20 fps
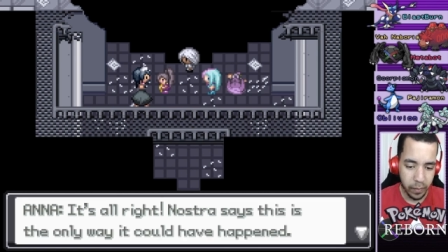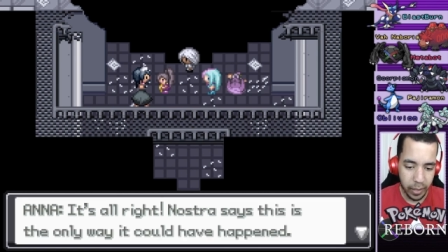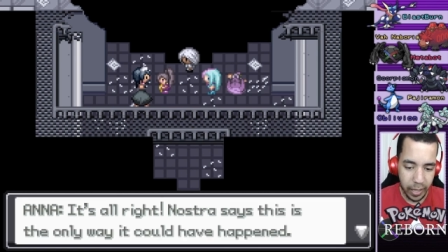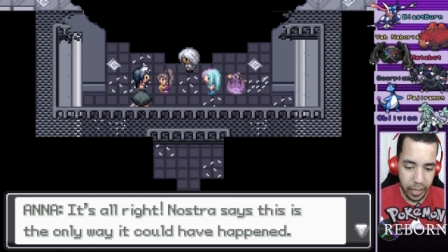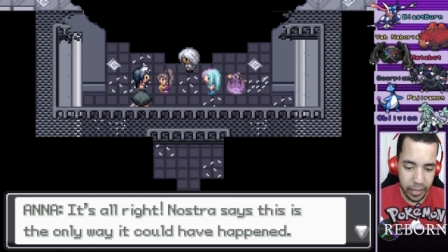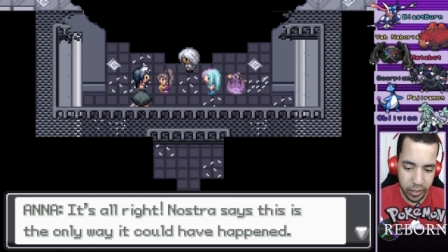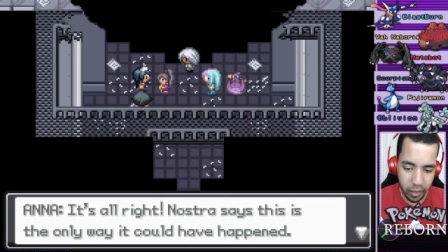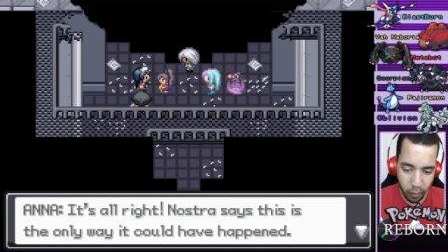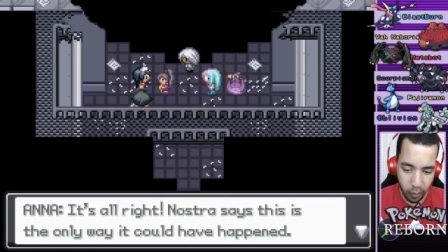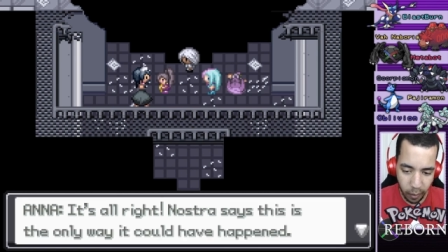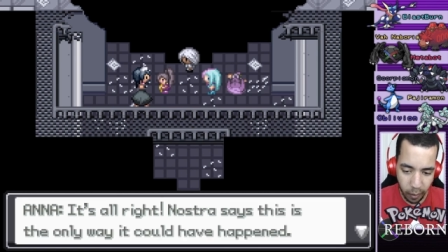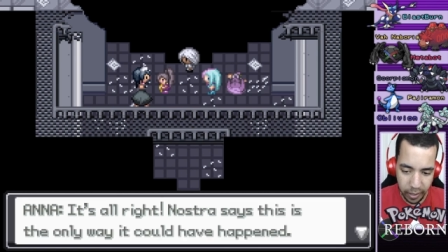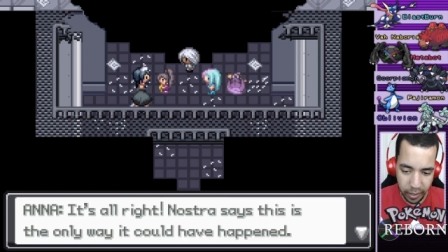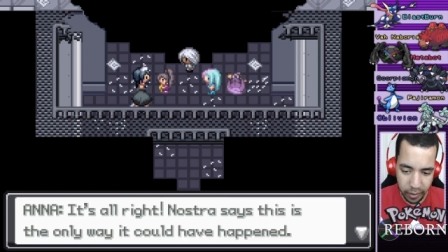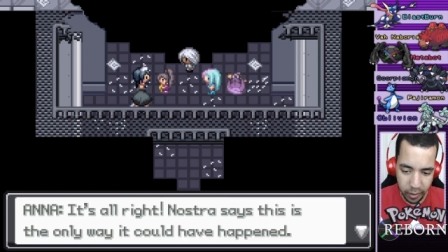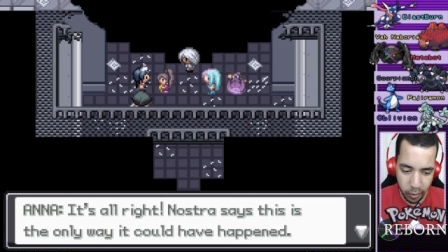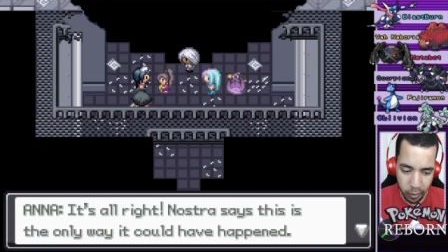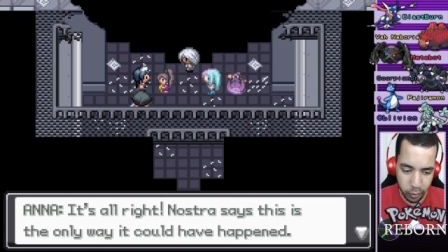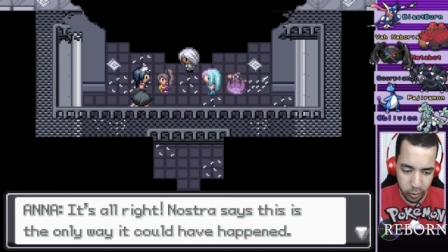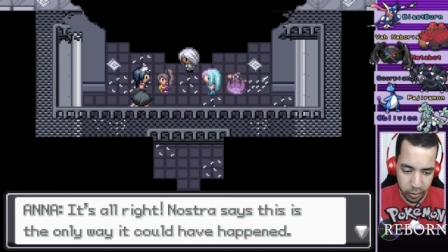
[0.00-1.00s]
It's alright,
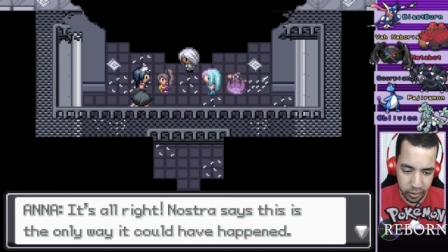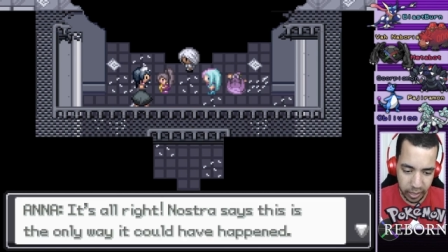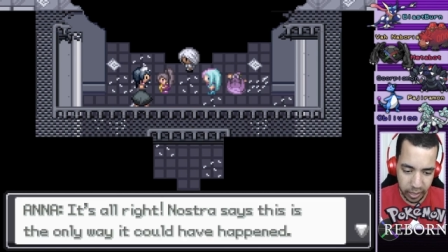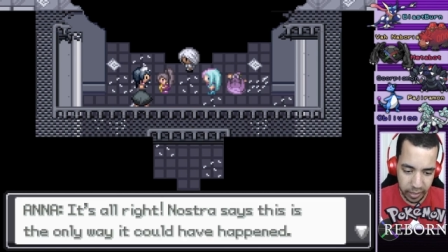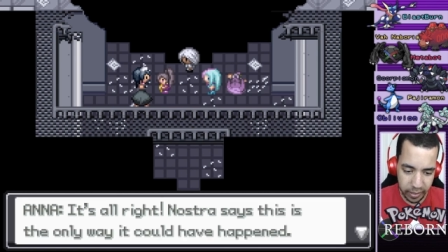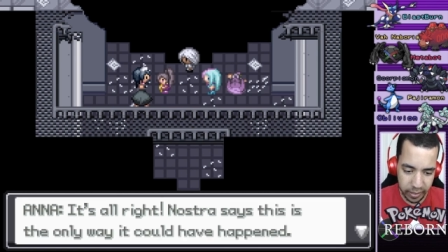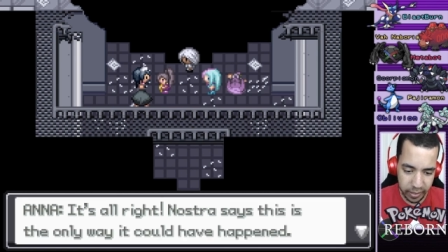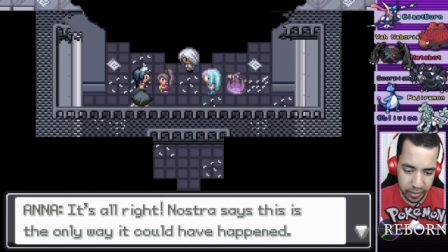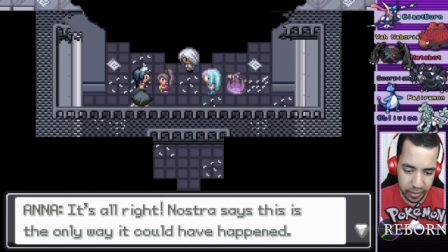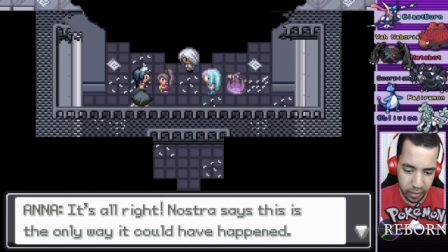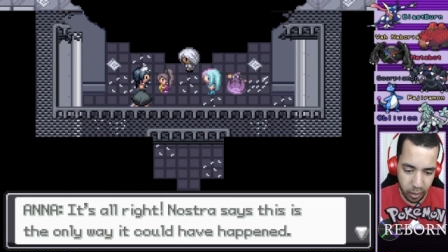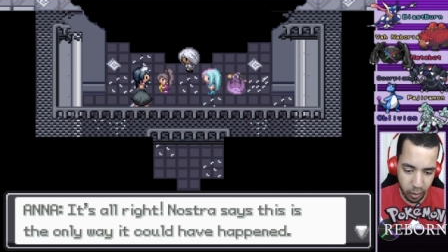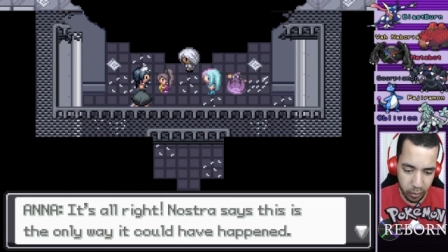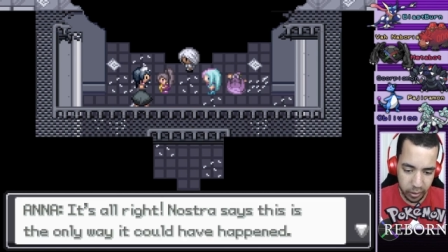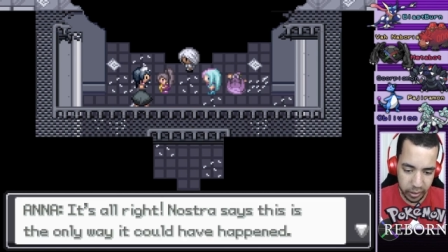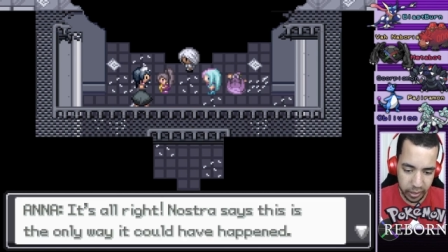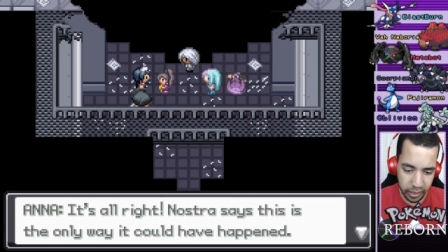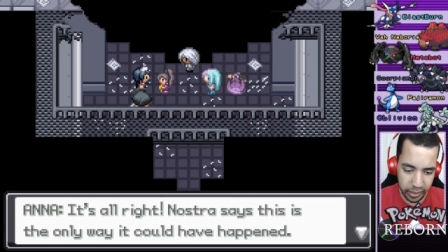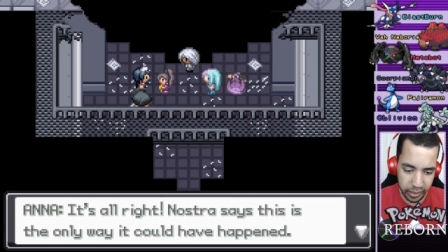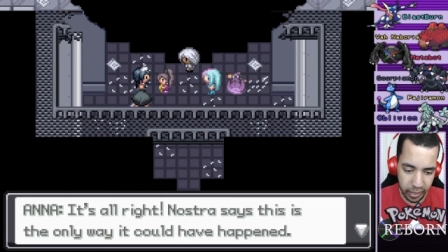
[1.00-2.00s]
Nostra said this is the
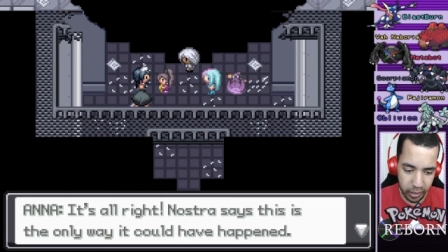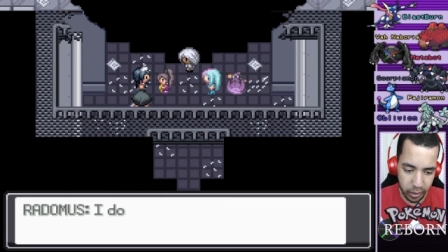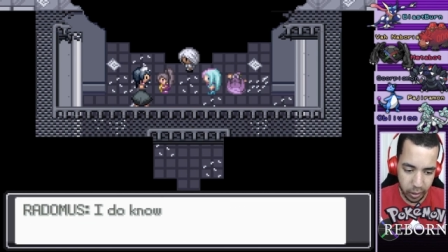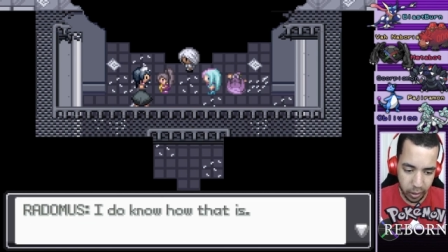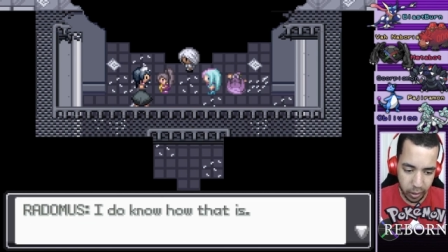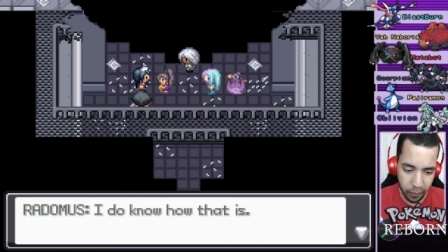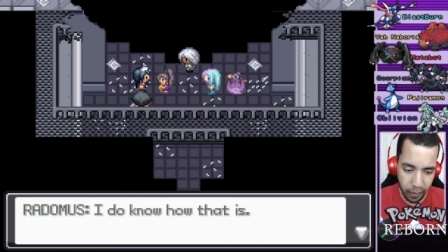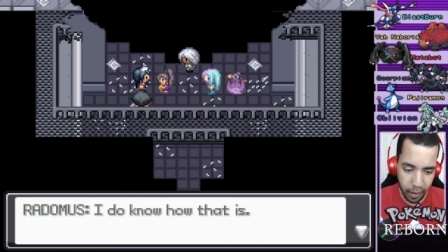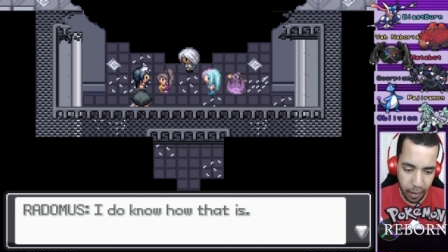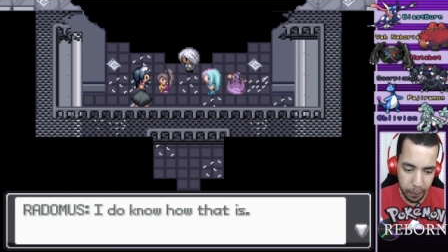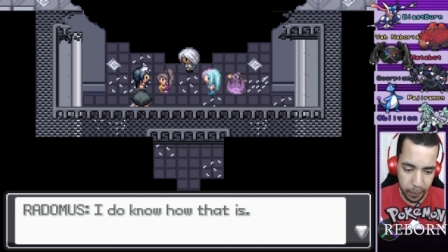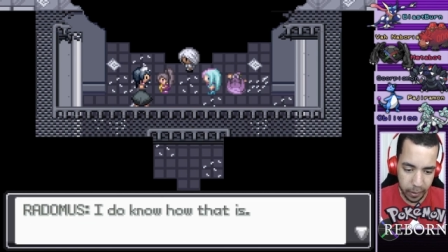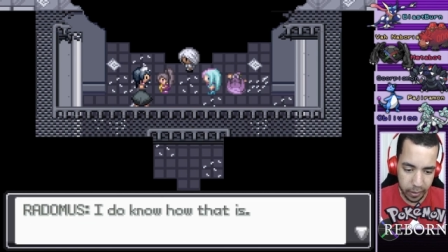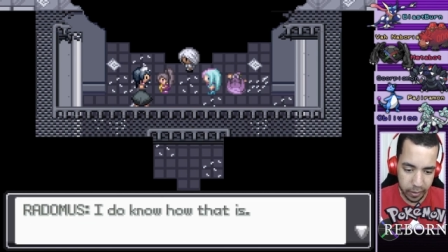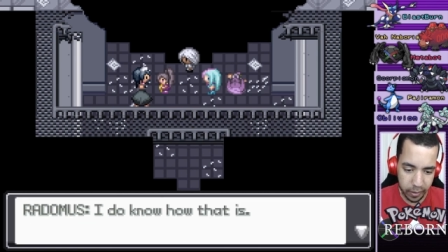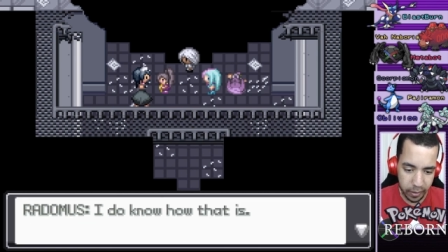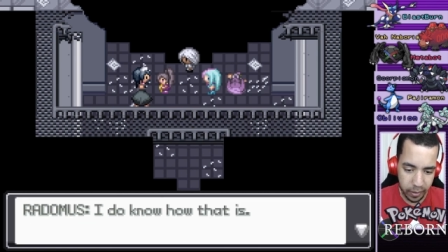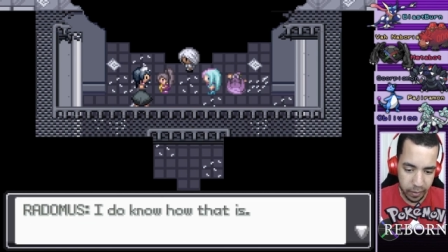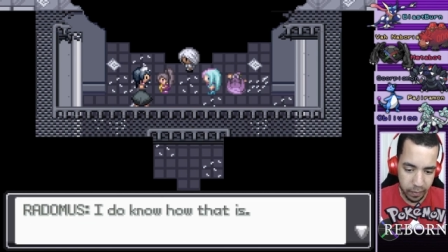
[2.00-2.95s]
only thing that could have happened.